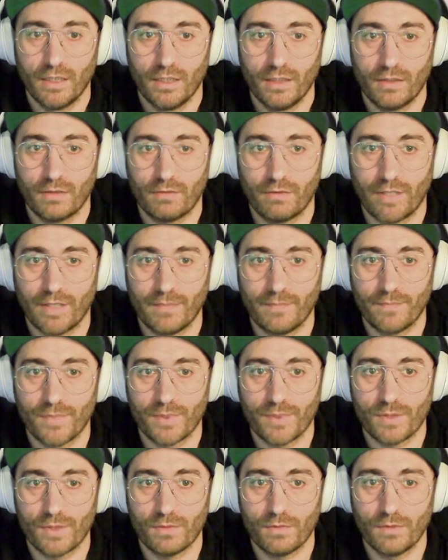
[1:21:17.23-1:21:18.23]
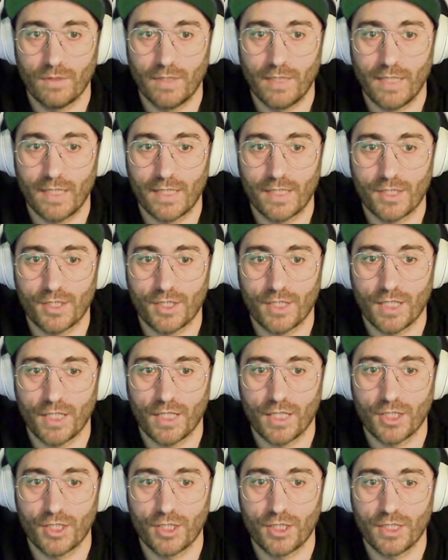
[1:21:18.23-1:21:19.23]
All right, so let's
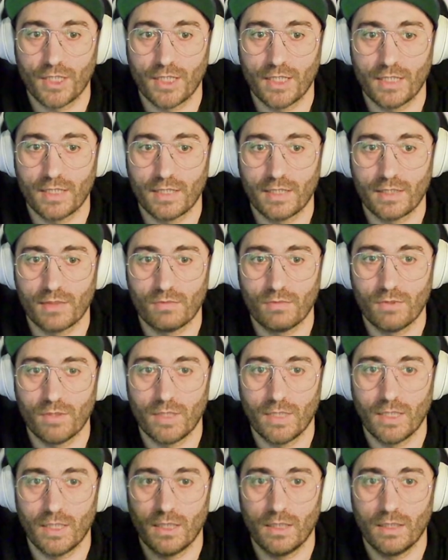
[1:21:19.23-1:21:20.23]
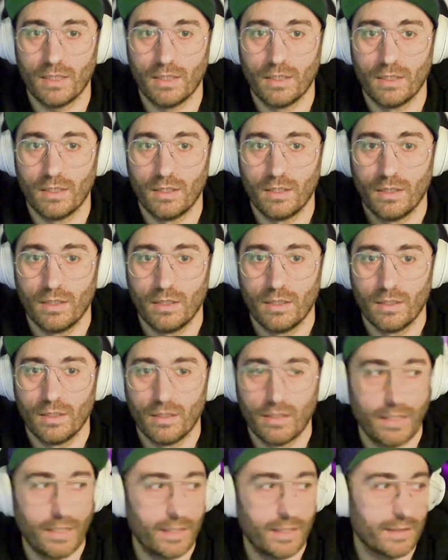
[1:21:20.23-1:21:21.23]
change this as well.
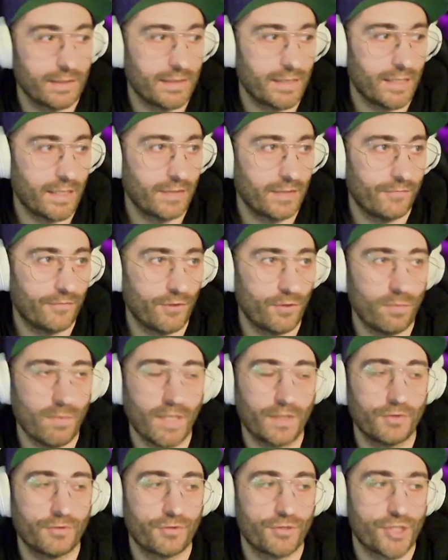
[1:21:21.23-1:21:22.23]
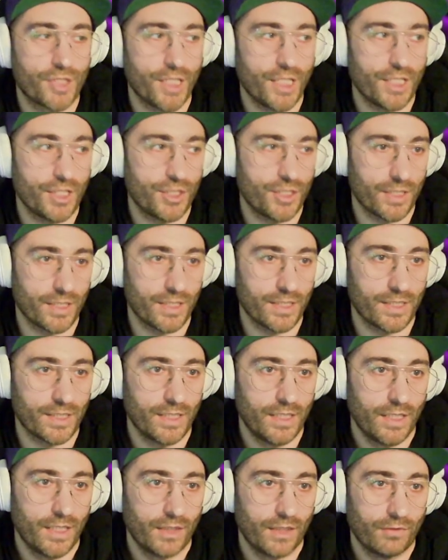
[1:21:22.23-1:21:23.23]
And then a few minor changes
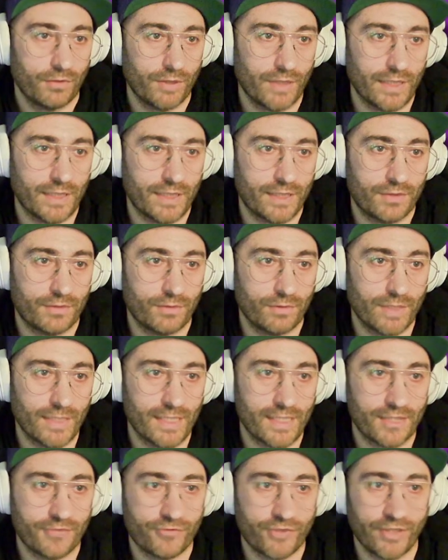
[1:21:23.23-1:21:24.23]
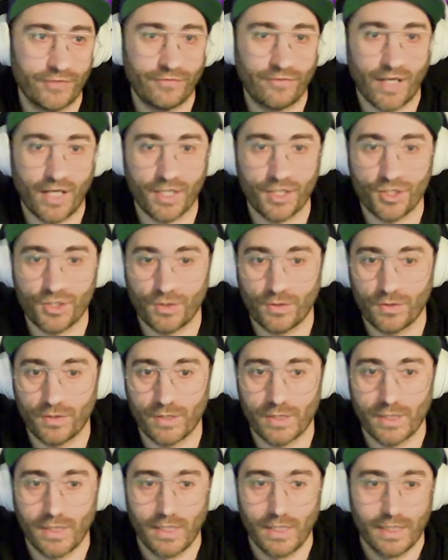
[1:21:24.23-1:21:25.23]
to these three
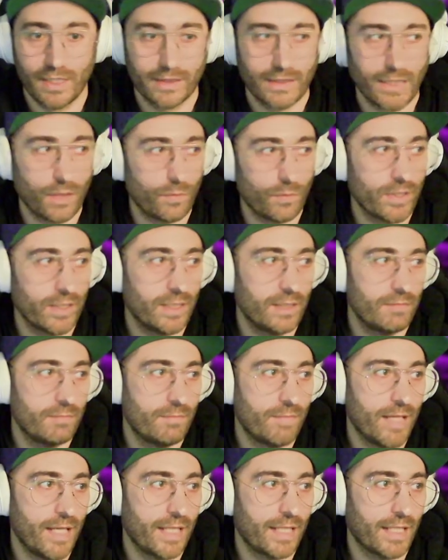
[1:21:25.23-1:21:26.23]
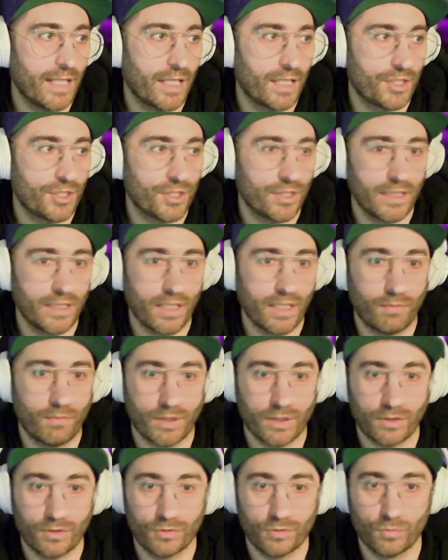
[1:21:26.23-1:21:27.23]
functions that will make actually
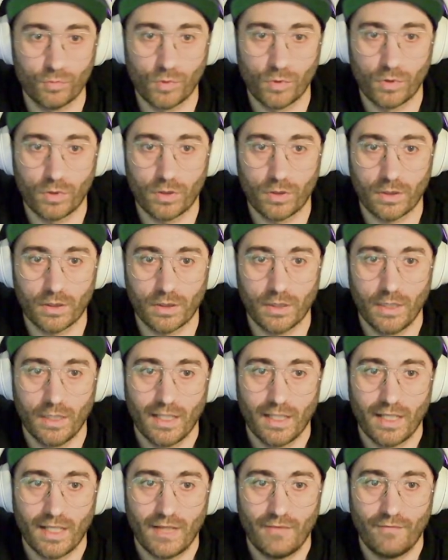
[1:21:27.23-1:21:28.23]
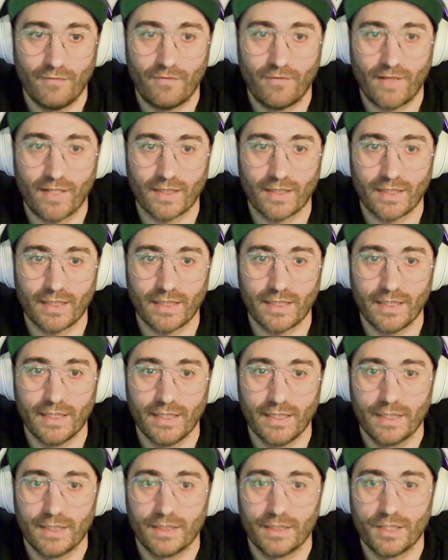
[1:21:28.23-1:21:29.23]
our code work. And finally,
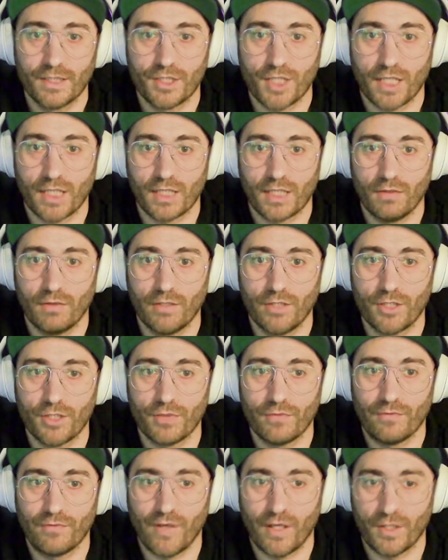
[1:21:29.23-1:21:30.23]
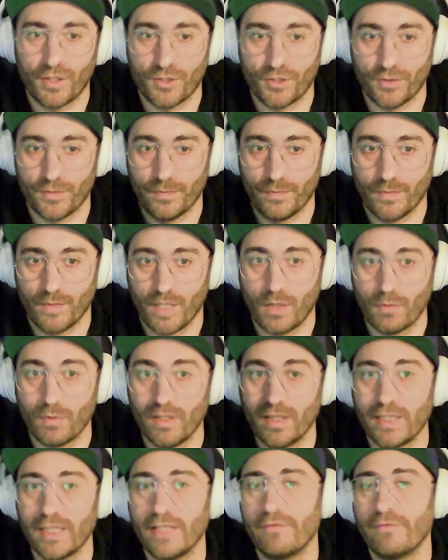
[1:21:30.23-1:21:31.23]
the check collision function. I
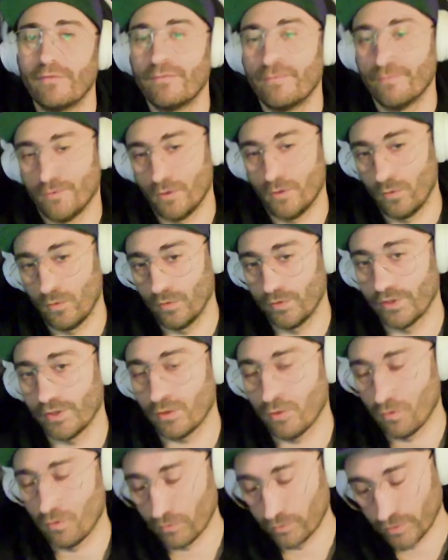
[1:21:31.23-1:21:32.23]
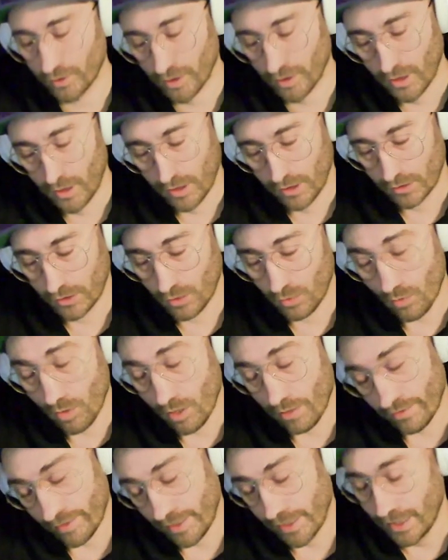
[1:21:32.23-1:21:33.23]
will leave all the code, don't
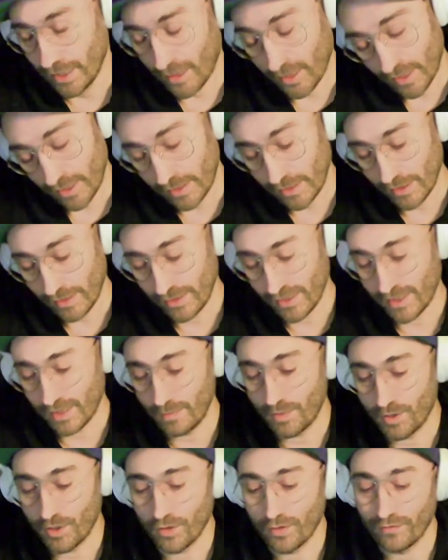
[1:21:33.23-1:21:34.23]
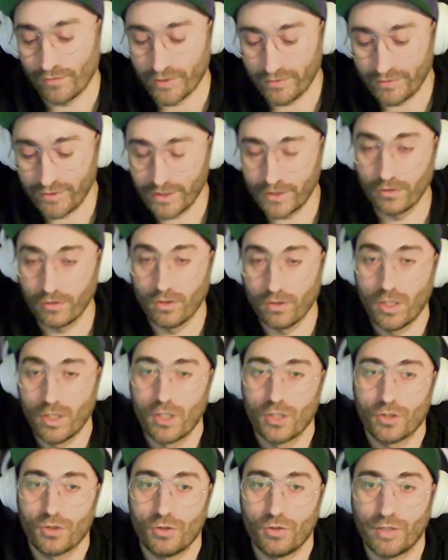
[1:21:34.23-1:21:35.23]
worry, in the description of the video
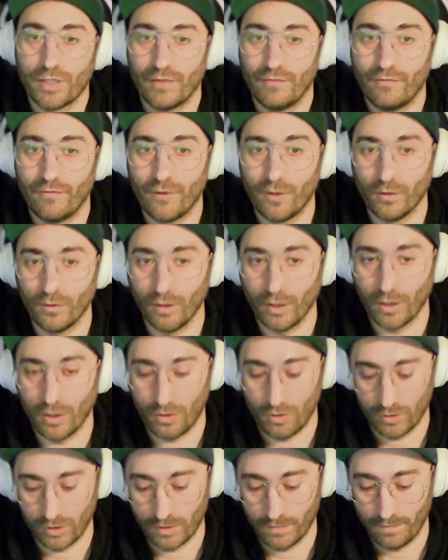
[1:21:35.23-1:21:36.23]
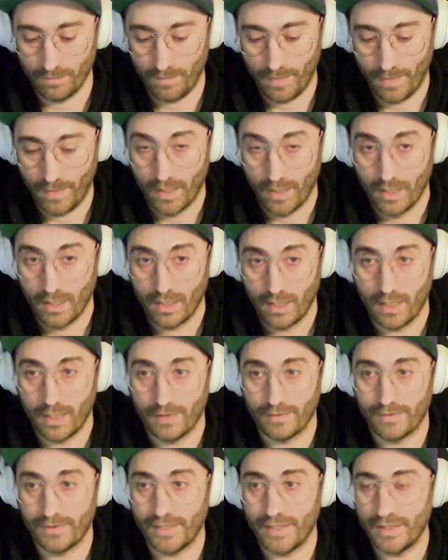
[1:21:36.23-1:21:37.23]
so you can follow along.
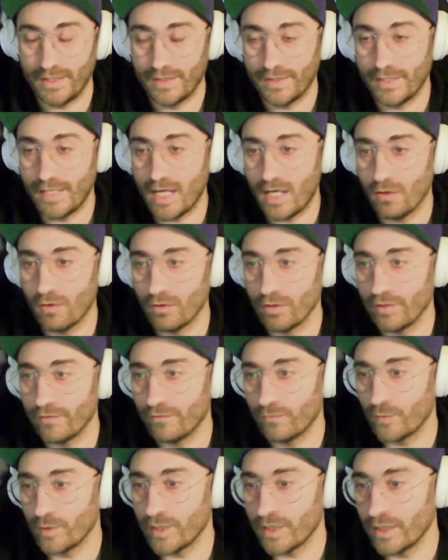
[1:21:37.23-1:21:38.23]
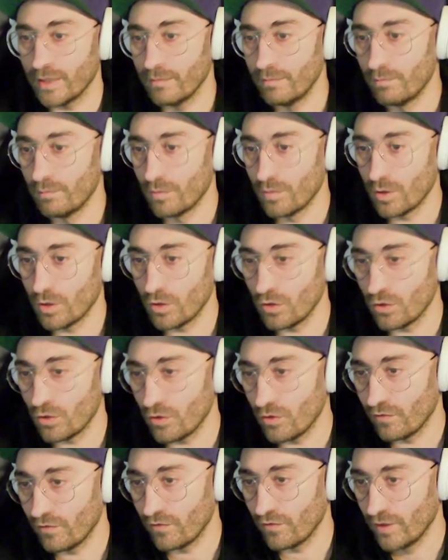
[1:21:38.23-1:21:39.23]
And then now if we
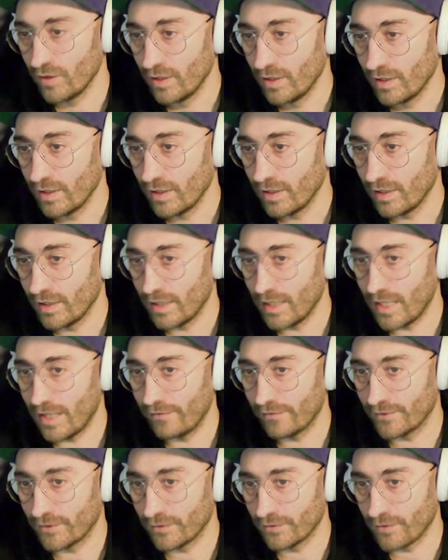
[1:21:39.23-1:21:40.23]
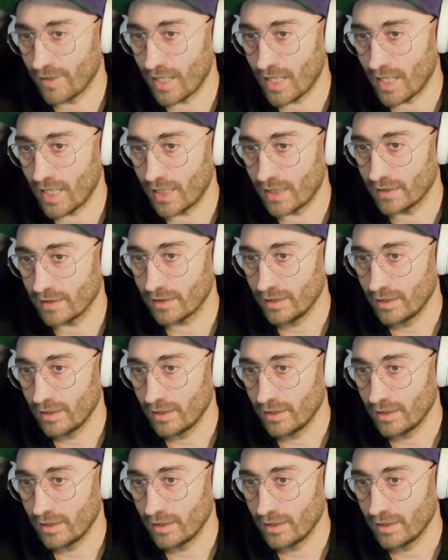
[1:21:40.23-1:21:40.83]
move left to right,